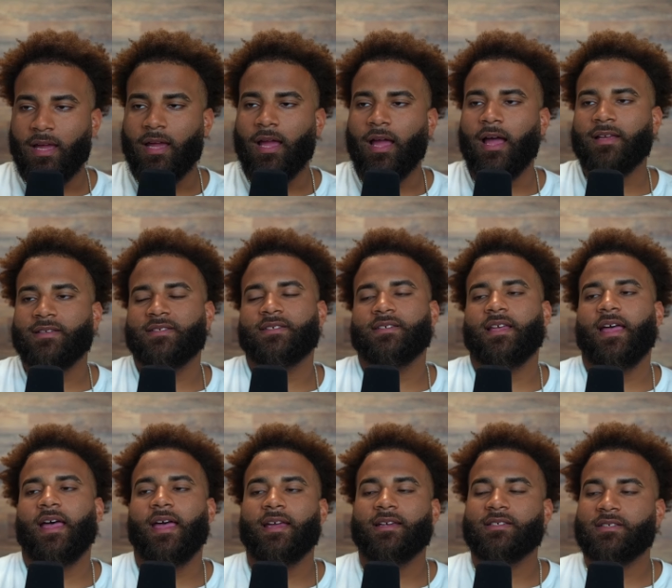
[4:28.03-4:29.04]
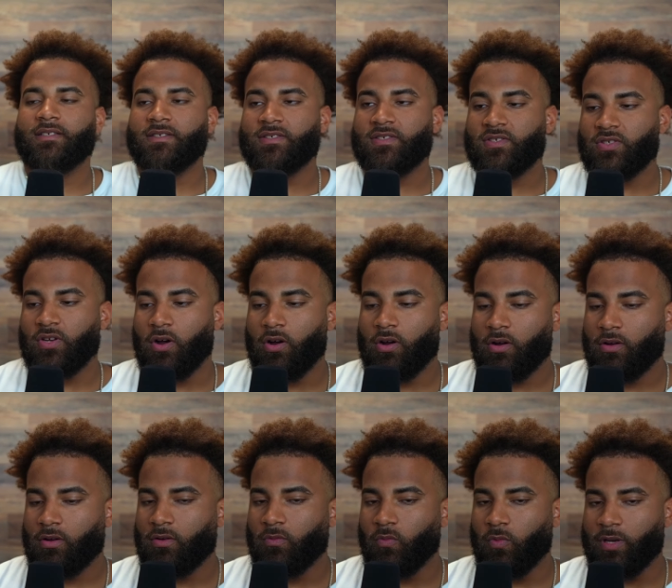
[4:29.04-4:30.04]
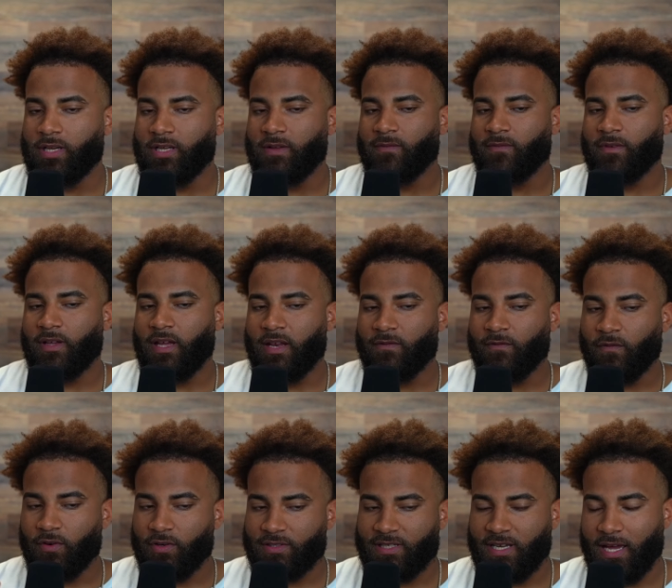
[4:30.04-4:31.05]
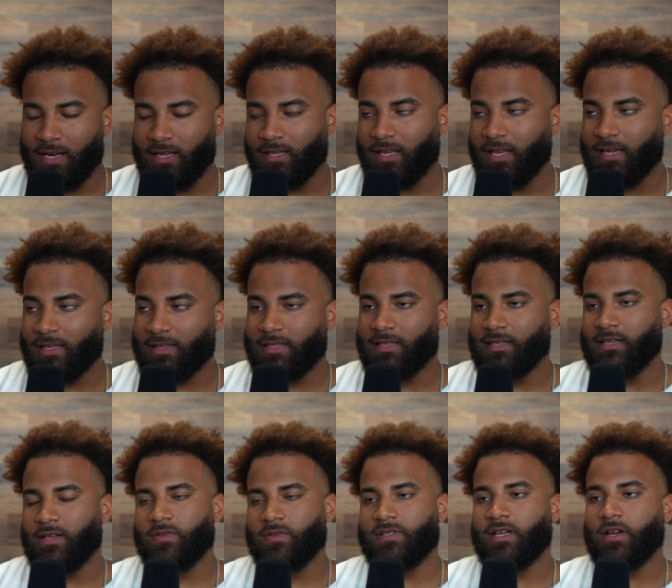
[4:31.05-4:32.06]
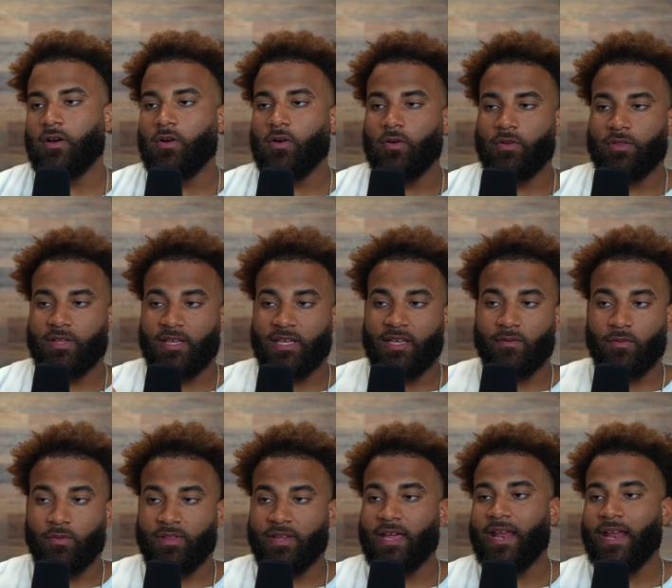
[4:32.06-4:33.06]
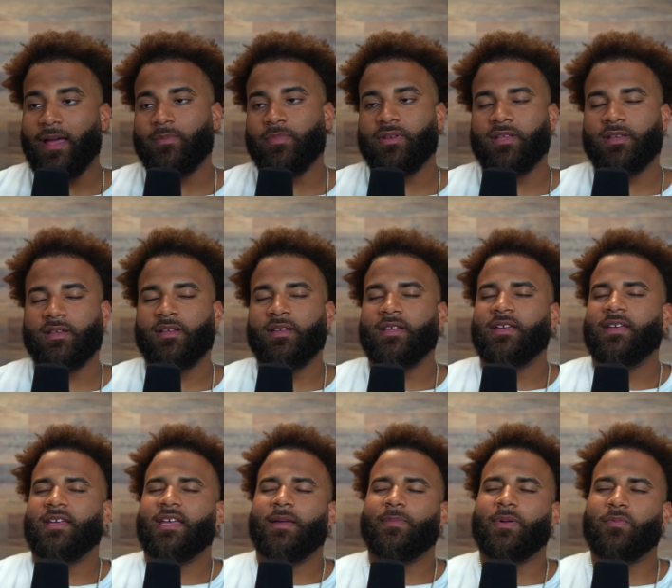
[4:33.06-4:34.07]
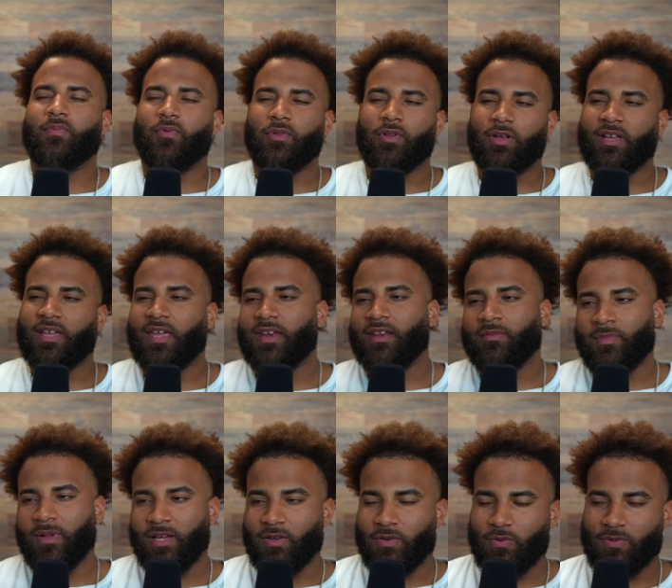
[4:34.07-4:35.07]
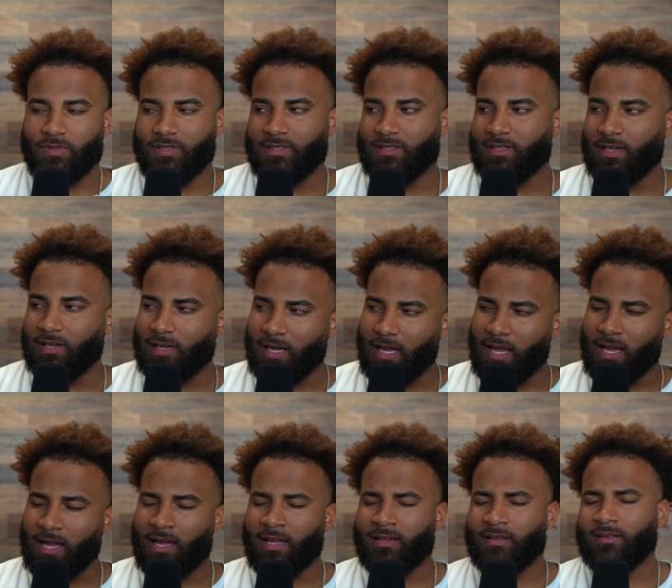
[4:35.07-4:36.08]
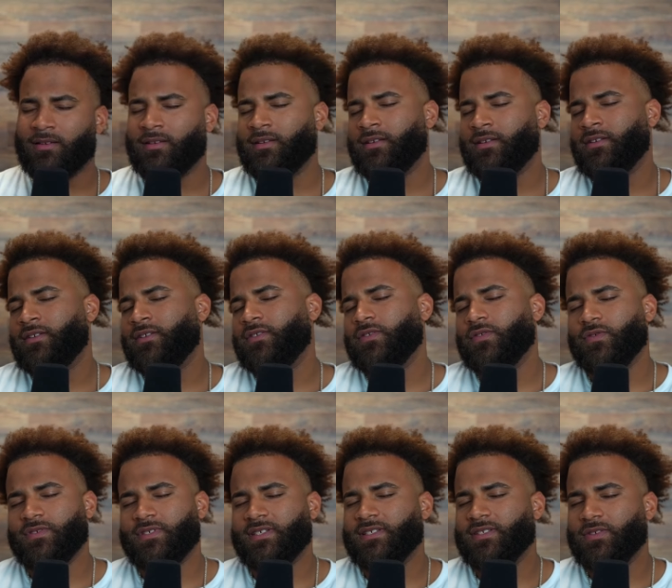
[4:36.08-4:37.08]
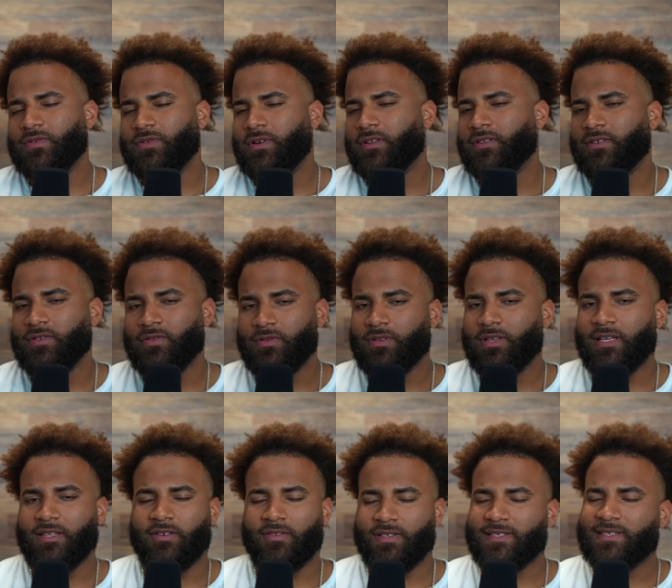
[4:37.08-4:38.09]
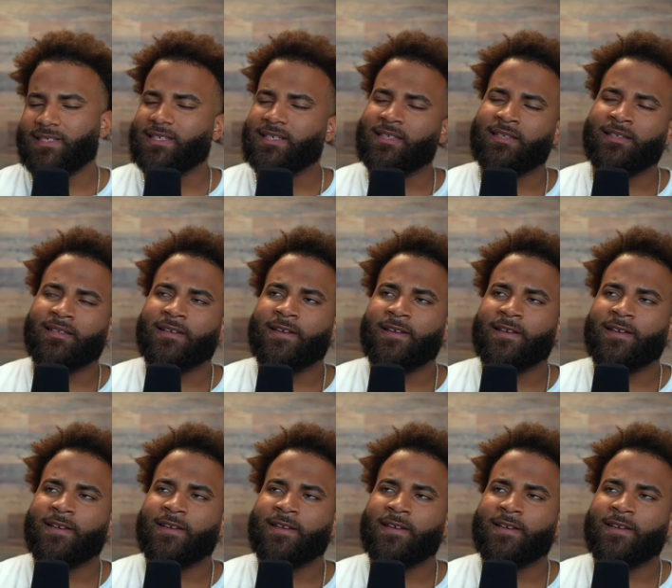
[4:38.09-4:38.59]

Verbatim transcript: I, I, I actually saw when he had first got elected, and it was like a whole thing. Even when that happening, and people look at him like, "Who's this young guy?" who's this dude on the new thing on the scene,